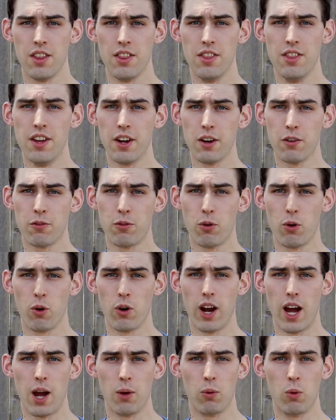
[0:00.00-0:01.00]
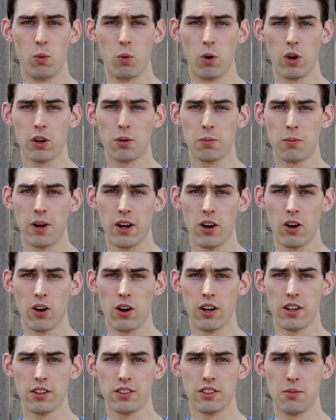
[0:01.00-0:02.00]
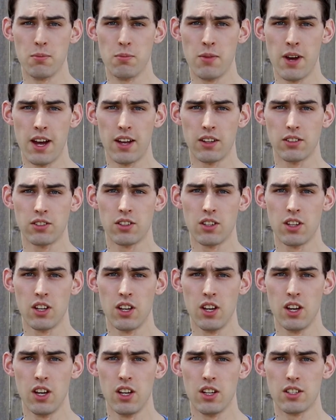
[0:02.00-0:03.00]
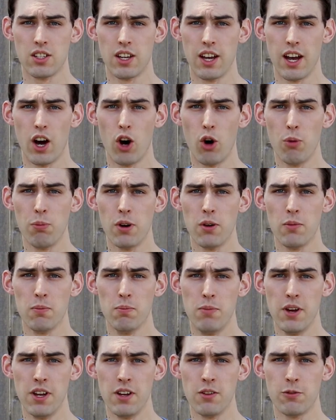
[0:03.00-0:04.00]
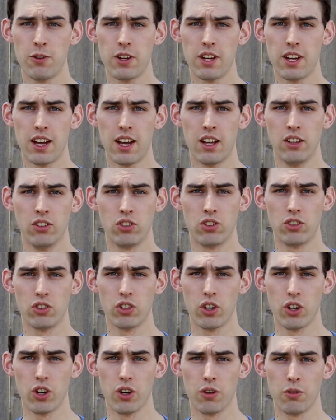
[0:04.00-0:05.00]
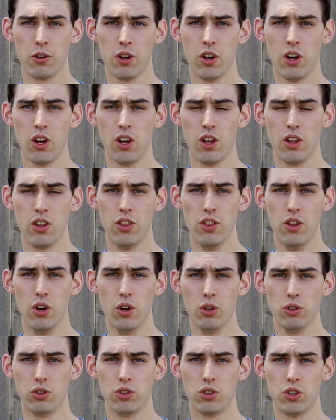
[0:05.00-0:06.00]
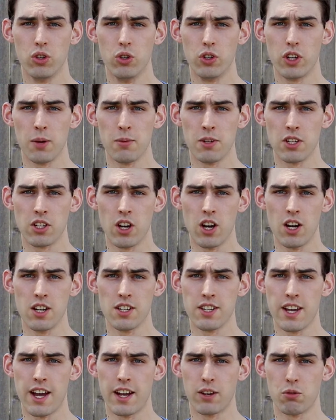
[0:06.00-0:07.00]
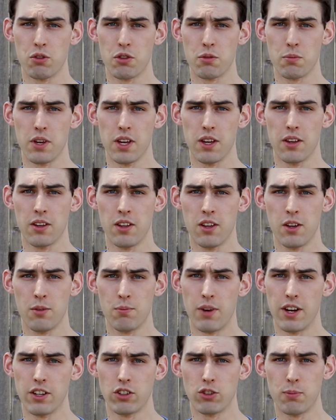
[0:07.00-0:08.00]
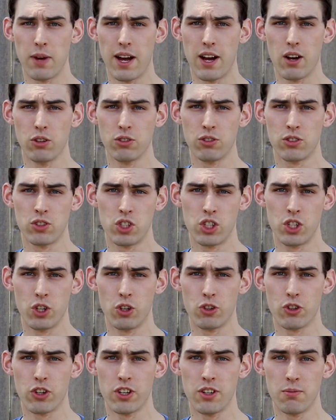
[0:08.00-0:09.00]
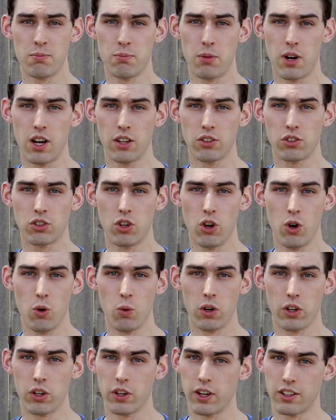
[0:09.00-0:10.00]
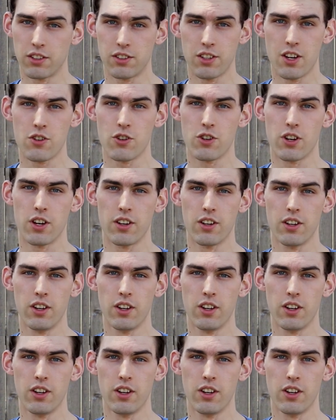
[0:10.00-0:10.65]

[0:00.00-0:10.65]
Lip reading: Therefore, I will work my hardest and best to help, benefit, and serve those who come in contact with me, my spouse, children, boss, coworker, etc.,